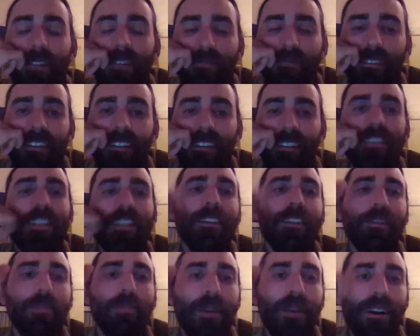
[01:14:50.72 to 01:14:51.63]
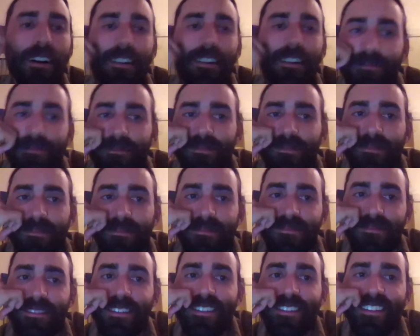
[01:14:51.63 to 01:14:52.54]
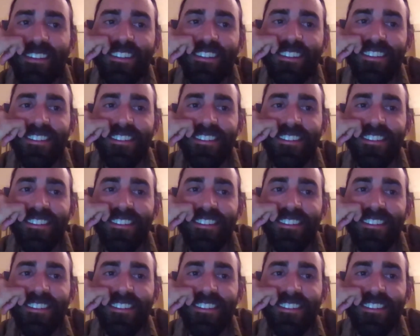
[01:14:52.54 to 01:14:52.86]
definitely. See you in the park. Yeah.